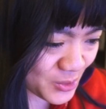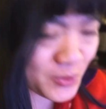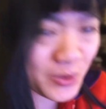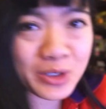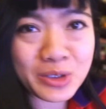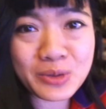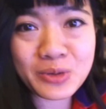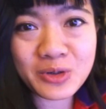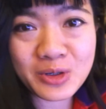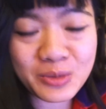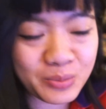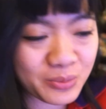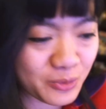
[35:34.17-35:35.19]
one
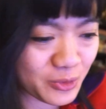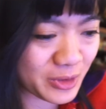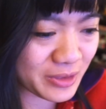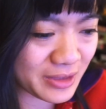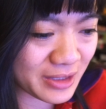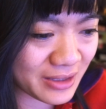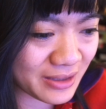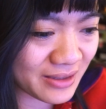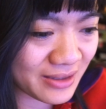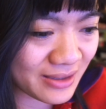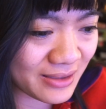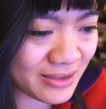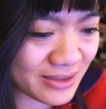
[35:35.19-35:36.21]
one thing
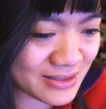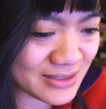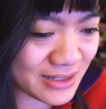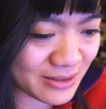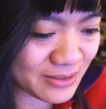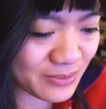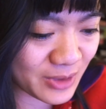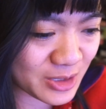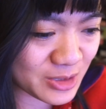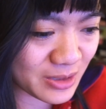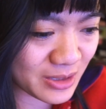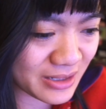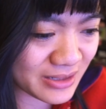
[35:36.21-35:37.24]
in the second
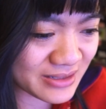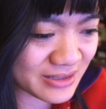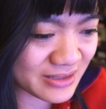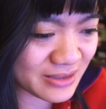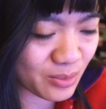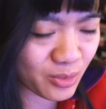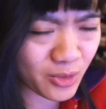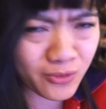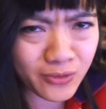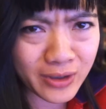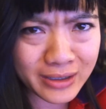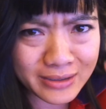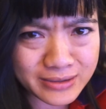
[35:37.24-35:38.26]
page that I did. The
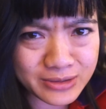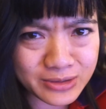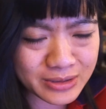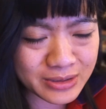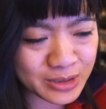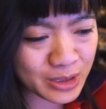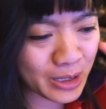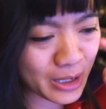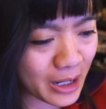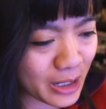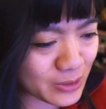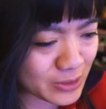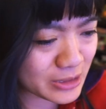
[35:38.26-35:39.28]
profile is just
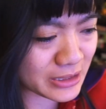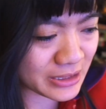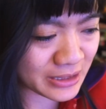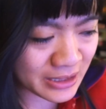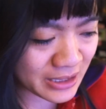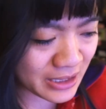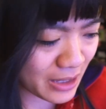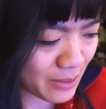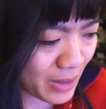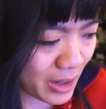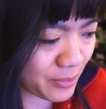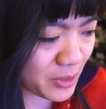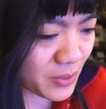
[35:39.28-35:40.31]
I really am
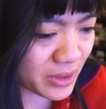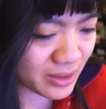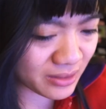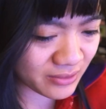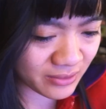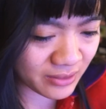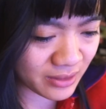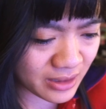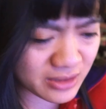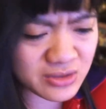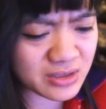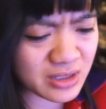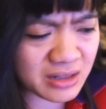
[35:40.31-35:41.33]
happy with it. It
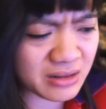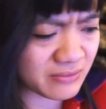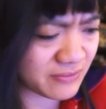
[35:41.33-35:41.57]
just kind of